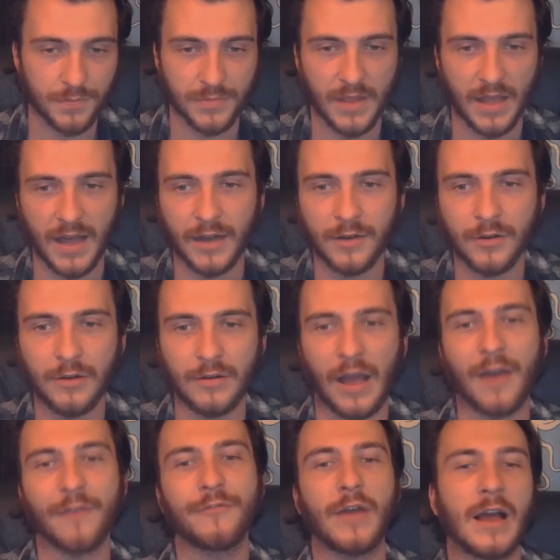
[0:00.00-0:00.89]
I don't know,
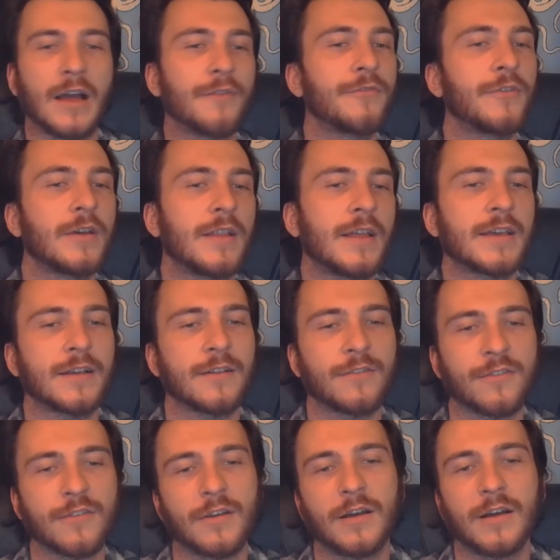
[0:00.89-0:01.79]
I, I feel like
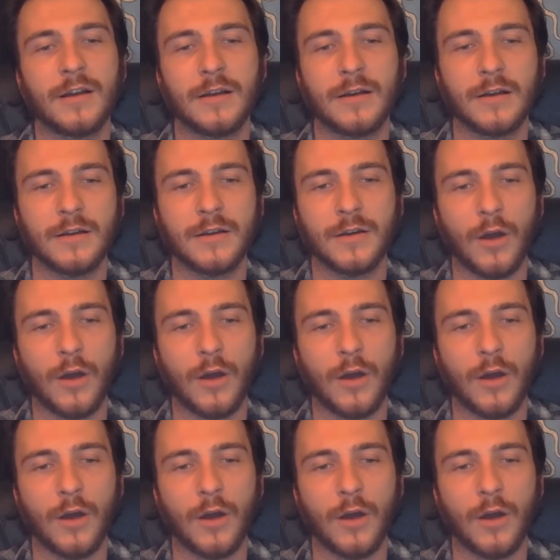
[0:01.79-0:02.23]
it's uh,